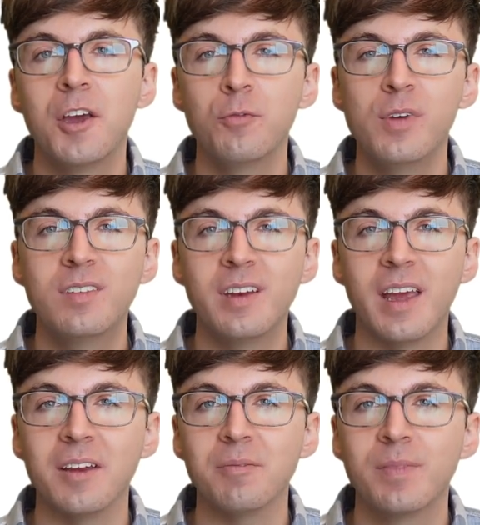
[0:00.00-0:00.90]
Reason
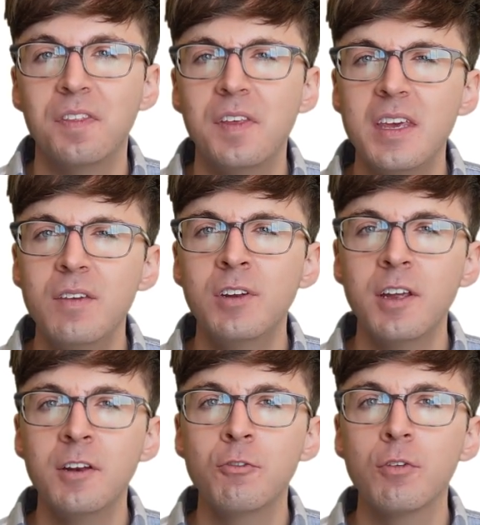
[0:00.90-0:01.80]
8. The even
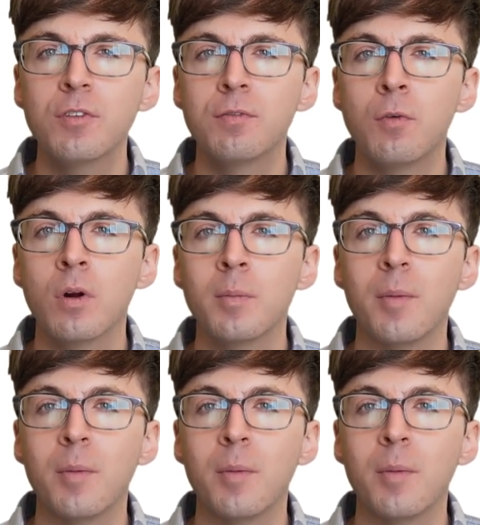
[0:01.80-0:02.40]
integers form